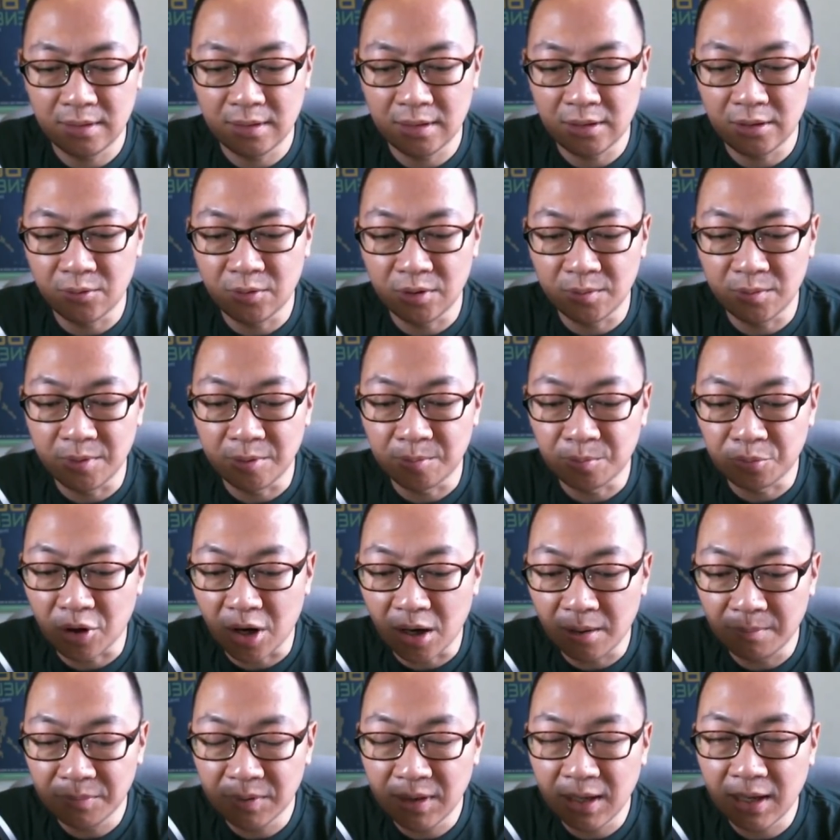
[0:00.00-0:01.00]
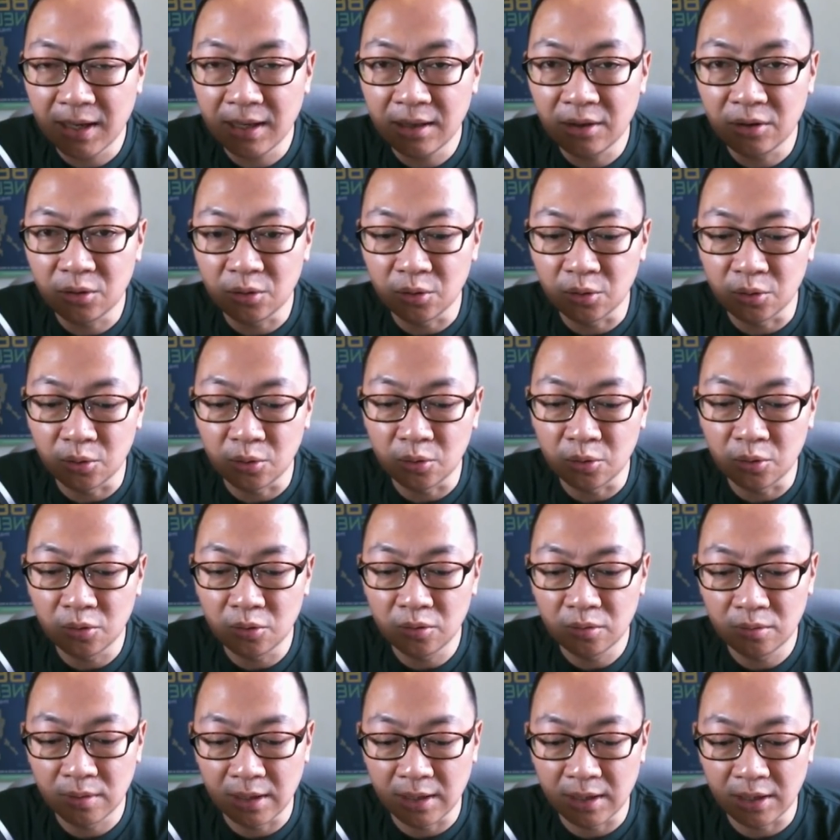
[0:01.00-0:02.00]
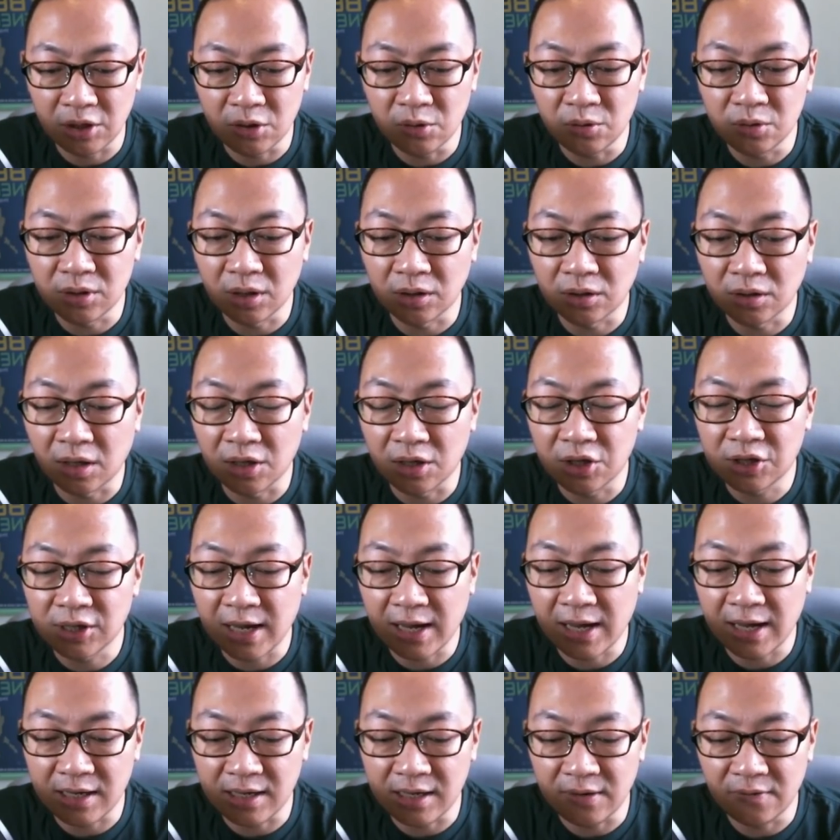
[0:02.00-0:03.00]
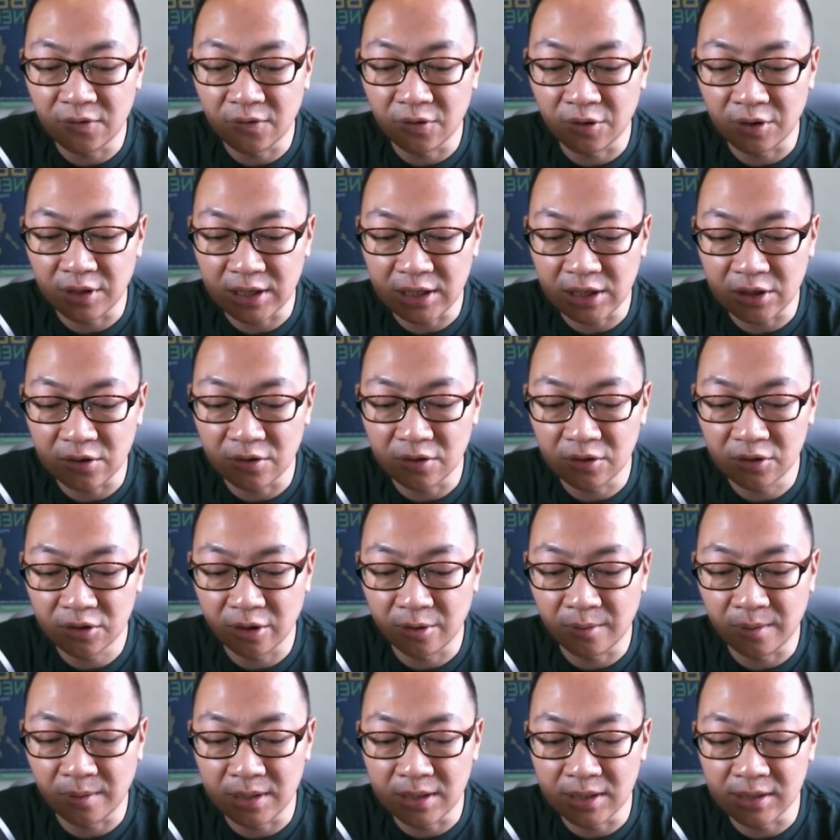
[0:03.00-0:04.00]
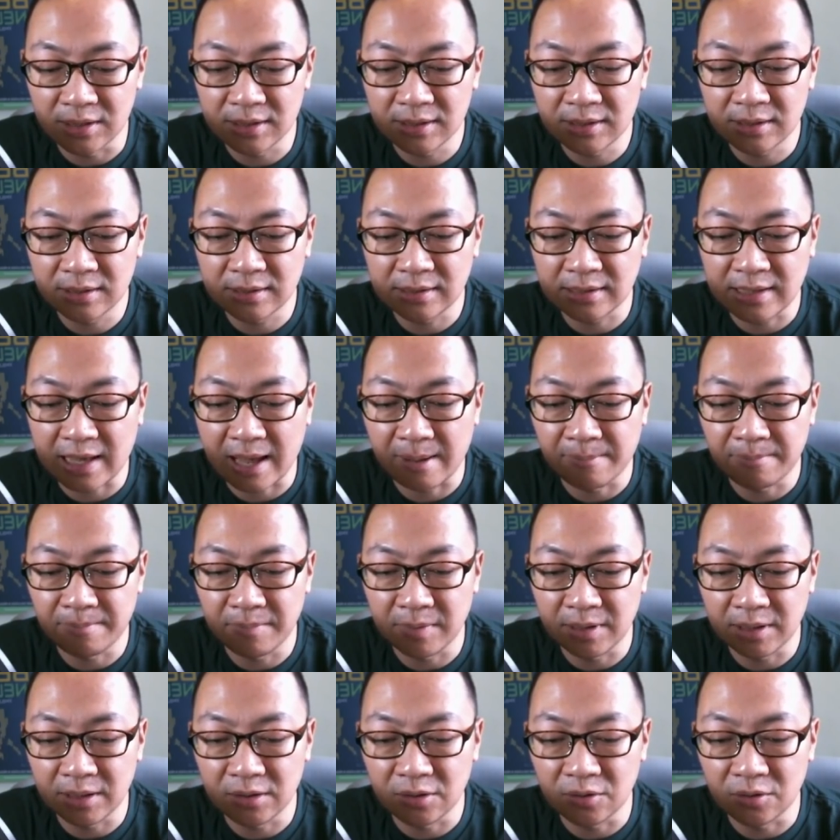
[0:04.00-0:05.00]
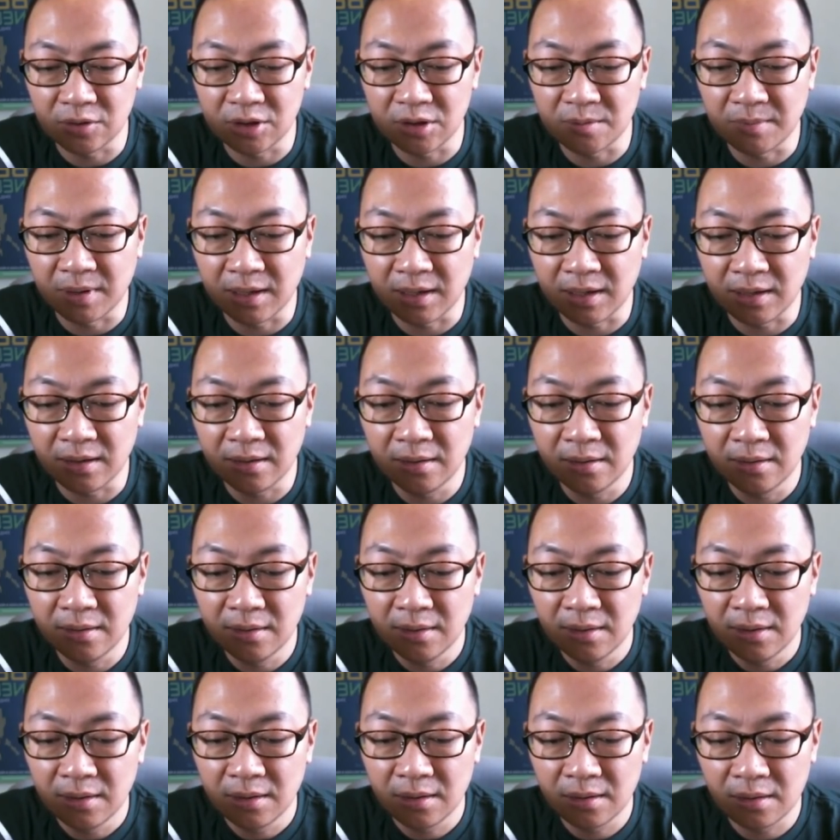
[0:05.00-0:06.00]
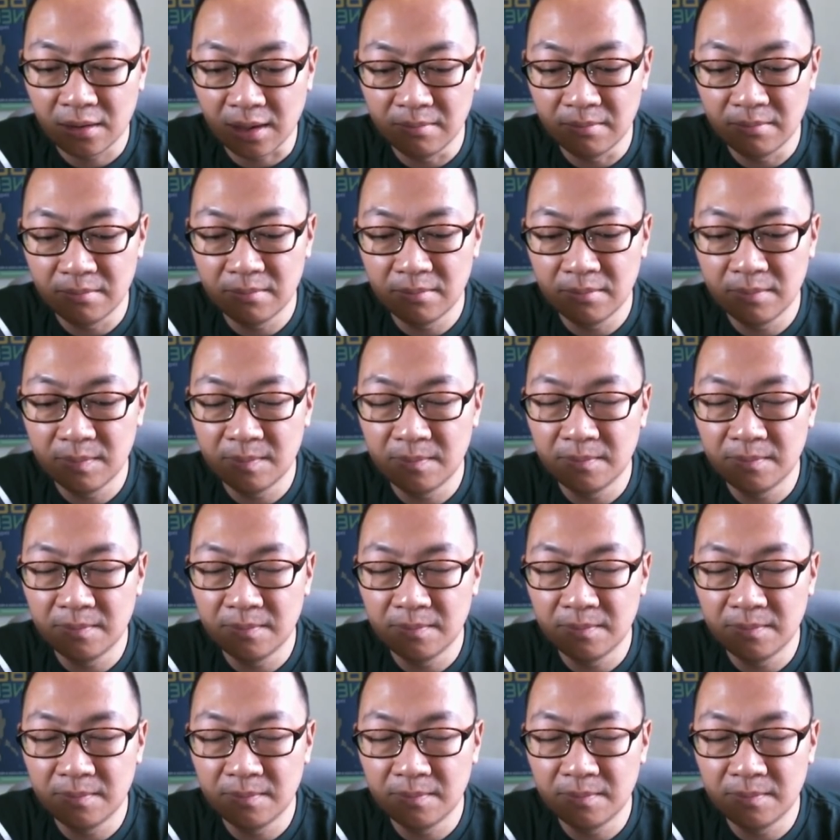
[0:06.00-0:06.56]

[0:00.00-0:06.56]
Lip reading: you will be prompted to use the Touch ID for EON. So I will just tap it using my thumb.